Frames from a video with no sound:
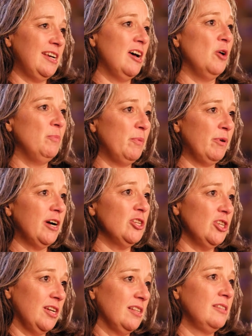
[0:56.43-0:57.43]
to help a
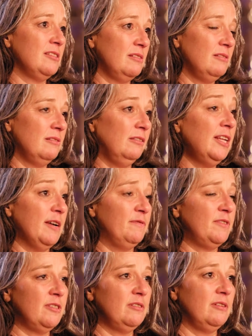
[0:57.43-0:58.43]
project
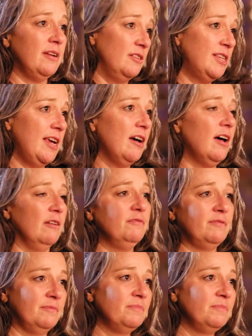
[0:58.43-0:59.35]
lift and take off.